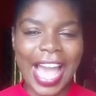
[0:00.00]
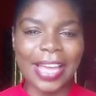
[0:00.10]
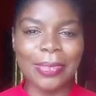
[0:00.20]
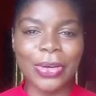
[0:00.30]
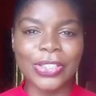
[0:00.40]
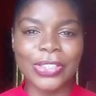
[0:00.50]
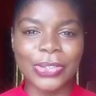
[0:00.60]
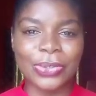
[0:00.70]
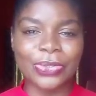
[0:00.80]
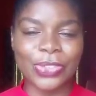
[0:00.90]
I am going to
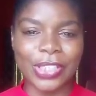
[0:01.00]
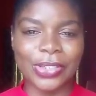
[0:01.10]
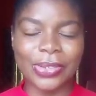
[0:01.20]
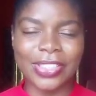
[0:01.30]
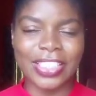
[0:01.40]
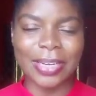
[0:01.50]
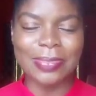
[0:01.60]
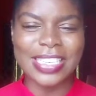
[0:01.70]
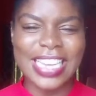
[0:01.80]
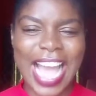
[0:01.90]
do for you
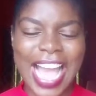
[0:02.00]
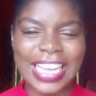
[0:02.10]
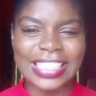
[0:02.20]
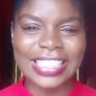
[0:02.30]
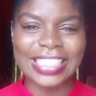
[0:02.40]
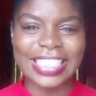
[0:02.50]
some nice,